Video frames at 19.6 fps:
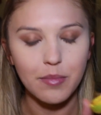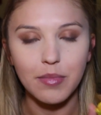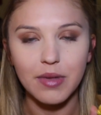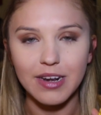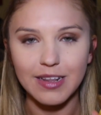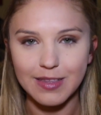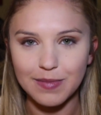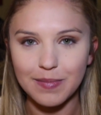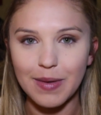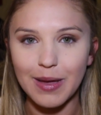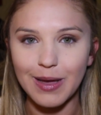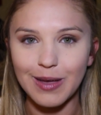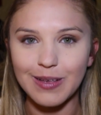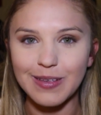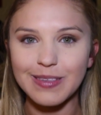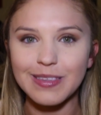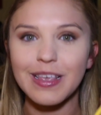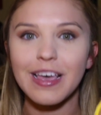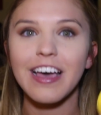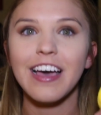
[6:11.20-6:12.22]
But it
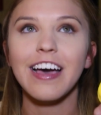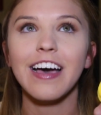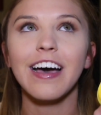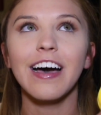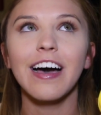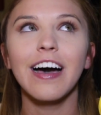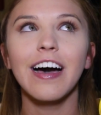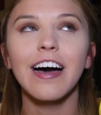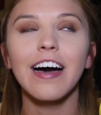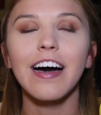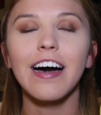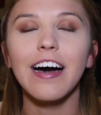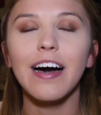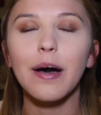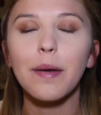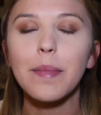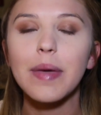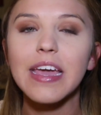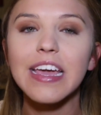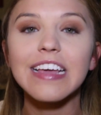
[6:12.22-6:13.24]
smells
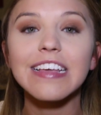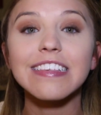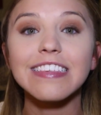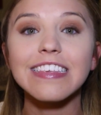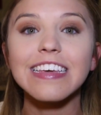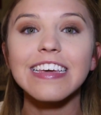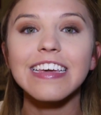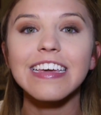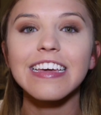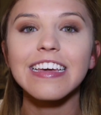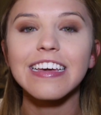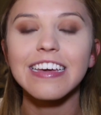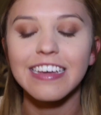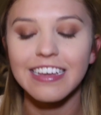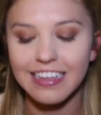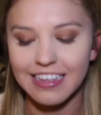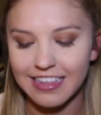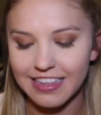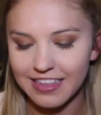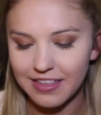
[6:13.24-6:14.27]
amazing.
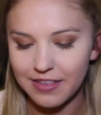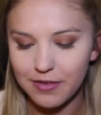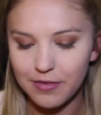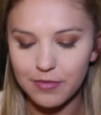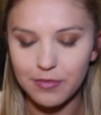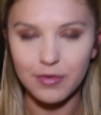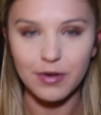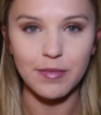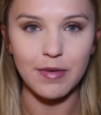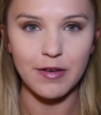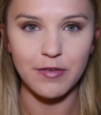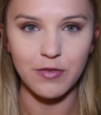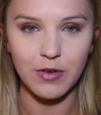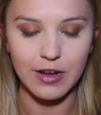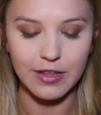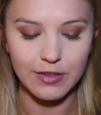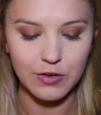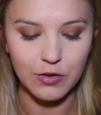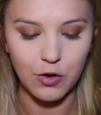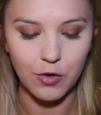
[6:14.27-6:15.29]
One of my
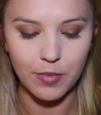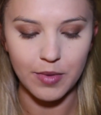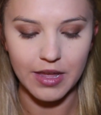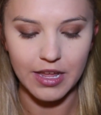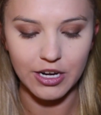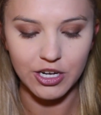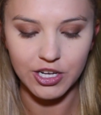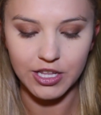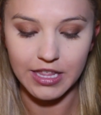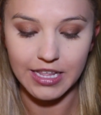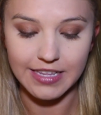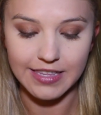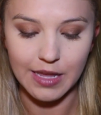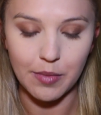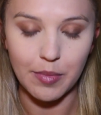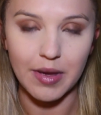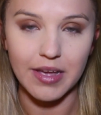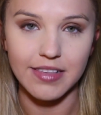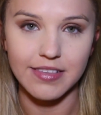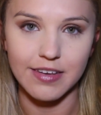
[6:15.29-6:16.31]
friends told me she thinks I
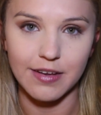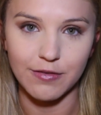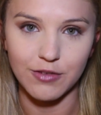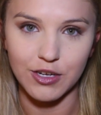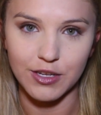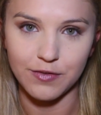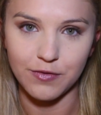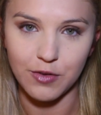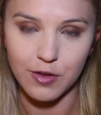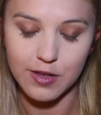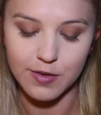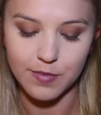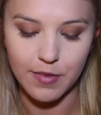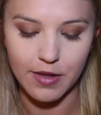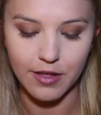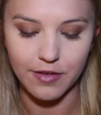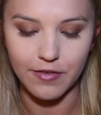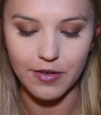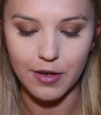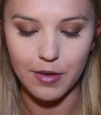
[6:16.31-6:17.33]
buy stuff just for the
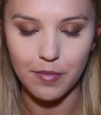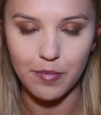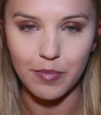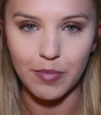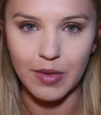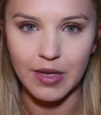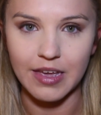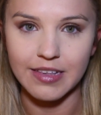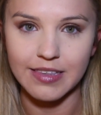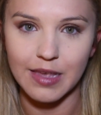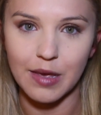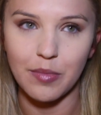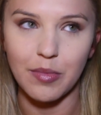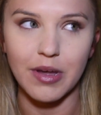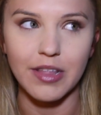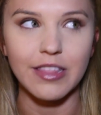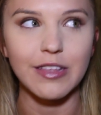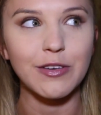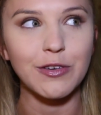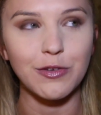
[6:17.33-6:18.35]
smell of it because I
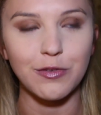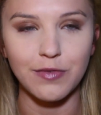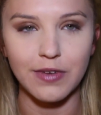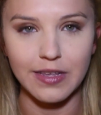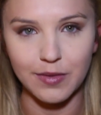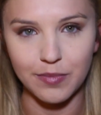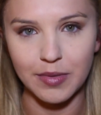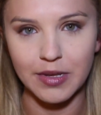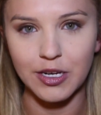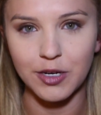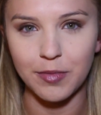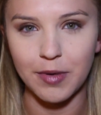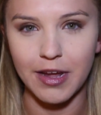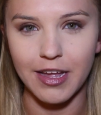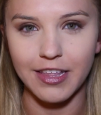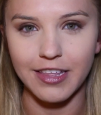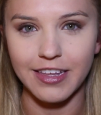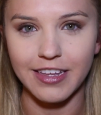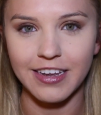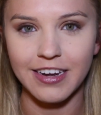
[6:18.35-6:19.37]
bought the Too Faced Peach
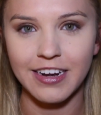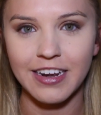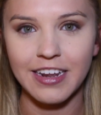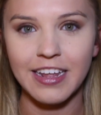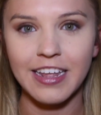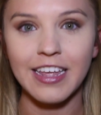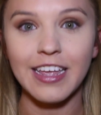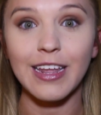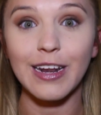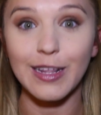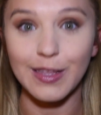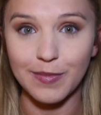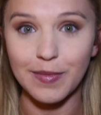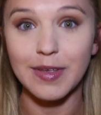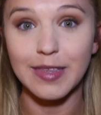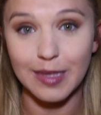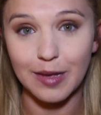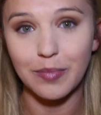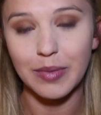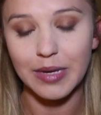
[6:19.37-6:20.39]
Palette and it
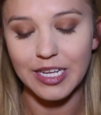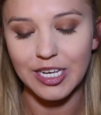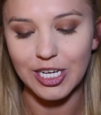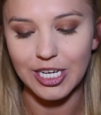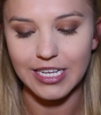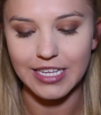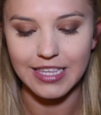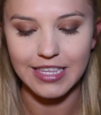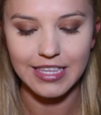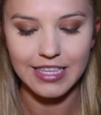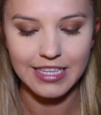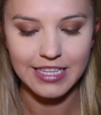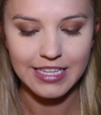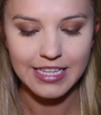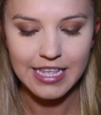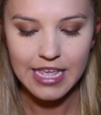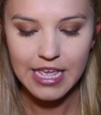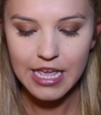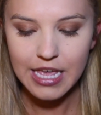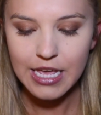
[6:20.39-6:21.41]
smells like peaches.
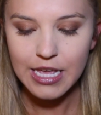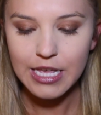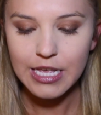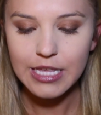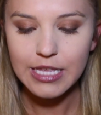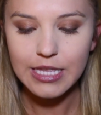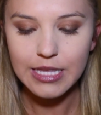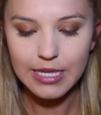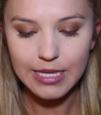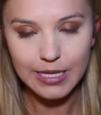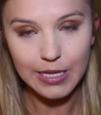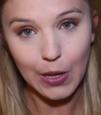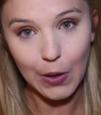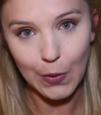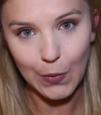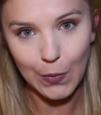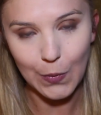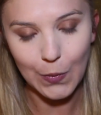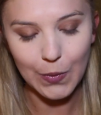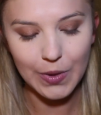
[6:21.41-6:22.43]
So
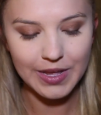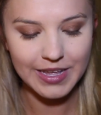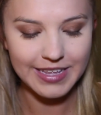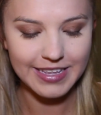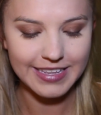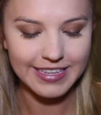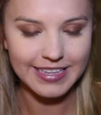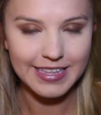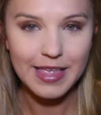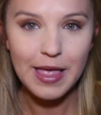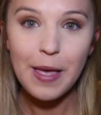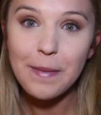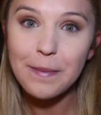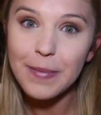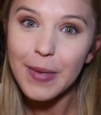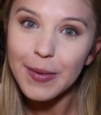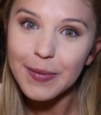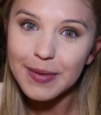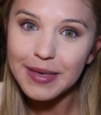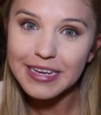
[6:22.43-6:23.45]

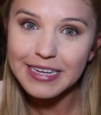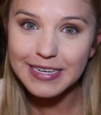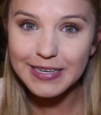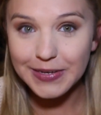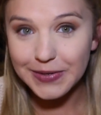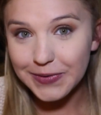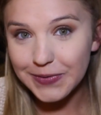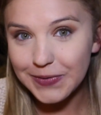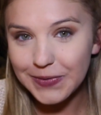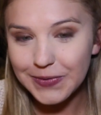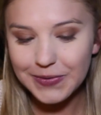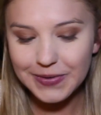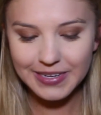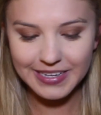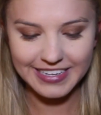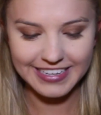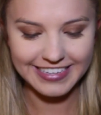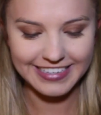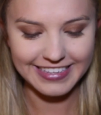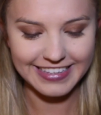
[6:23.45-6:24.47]
maybe I do.
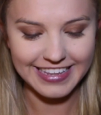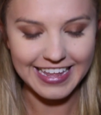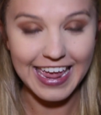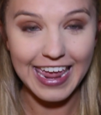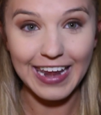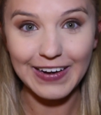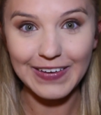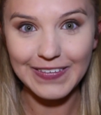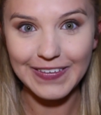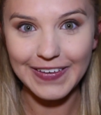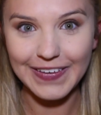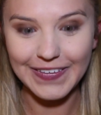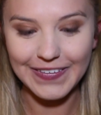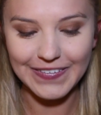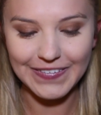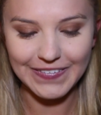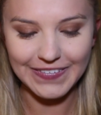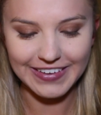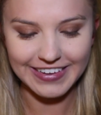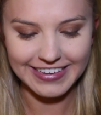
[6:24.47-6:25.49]
I don't
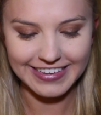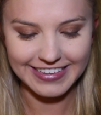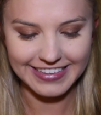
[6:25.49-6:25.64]
know.